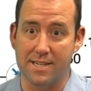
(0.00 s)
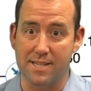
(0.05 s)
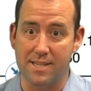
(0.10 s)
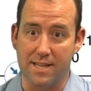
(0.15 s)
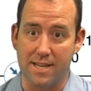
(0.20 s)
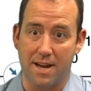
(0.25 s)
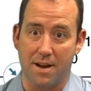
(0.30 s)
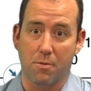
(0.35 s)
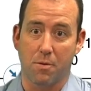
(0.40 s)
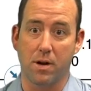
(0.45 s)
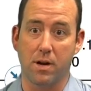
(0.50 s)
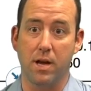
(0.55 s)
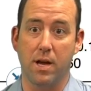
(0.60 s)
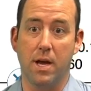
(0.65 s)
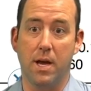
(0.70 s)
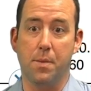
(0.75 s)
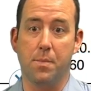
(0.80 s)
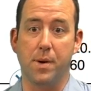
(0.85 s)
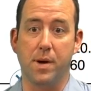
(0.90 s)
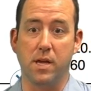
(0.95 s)
to the network,
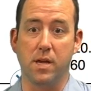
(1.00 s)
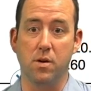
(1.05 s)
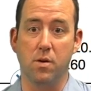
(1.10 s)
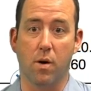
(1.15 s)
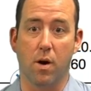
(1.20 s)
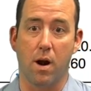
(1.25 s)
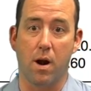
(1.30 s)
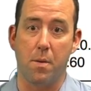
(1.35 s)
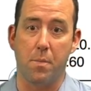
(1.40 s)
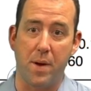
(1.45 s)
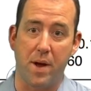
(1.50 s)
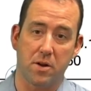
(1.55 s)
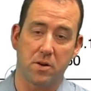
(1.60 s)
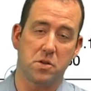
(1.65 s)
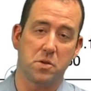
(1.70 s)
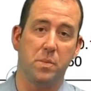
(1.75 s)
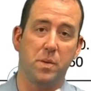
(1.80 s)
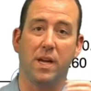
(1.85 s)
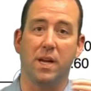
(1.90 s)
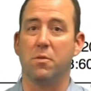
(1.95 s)
but you are about to be.